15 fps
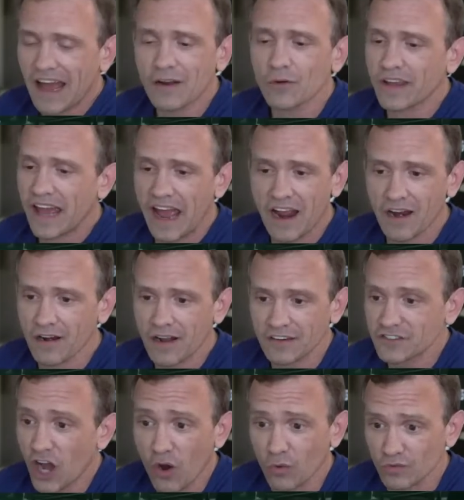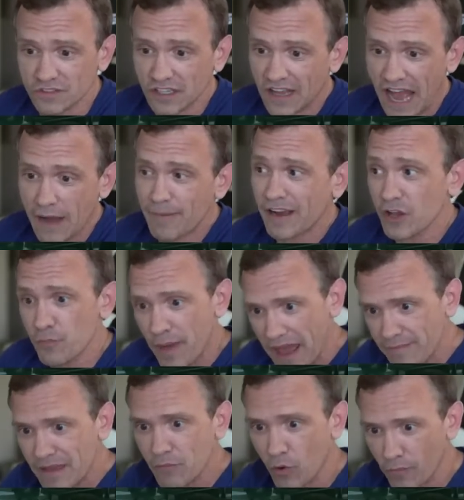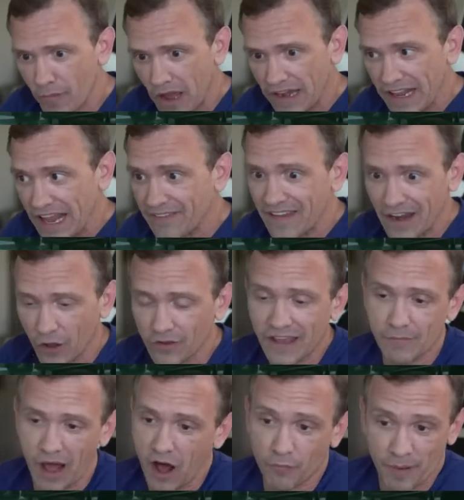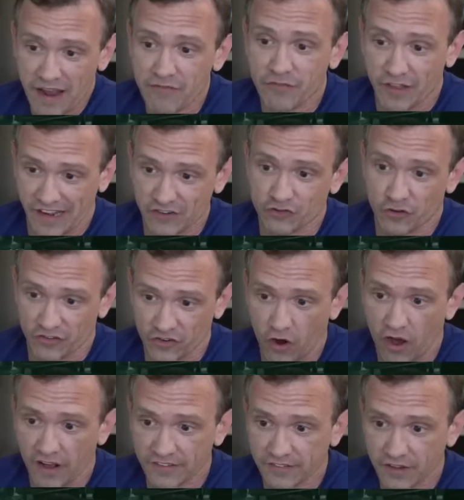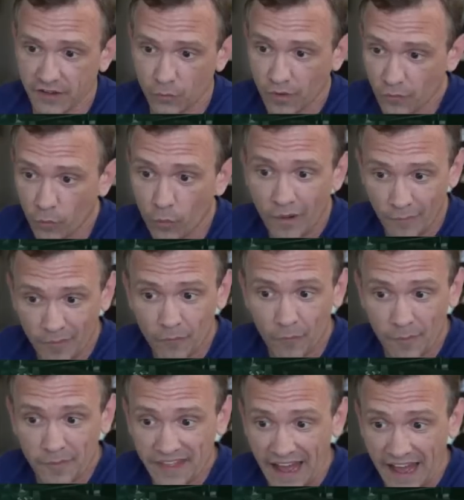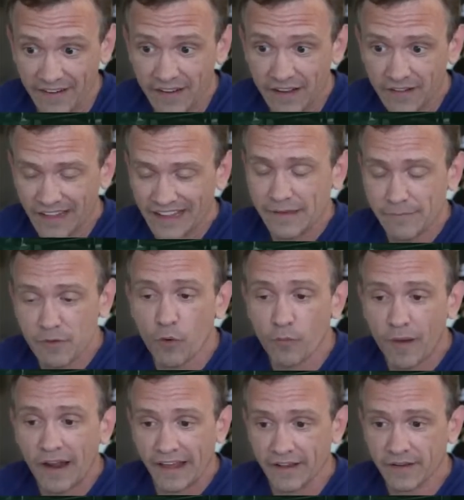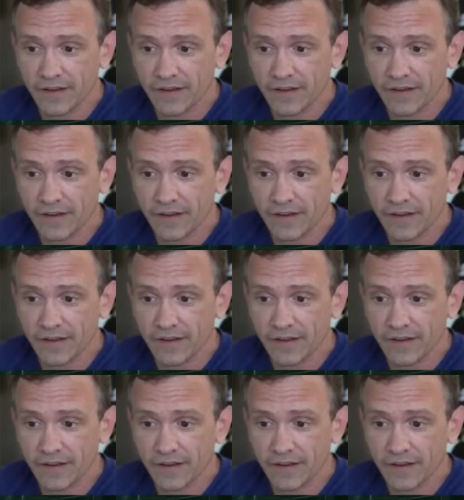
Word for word: I don't care. Don't. How about you pay me more money and then I'll pay for the insurance costs. What about that? Like, give me more money.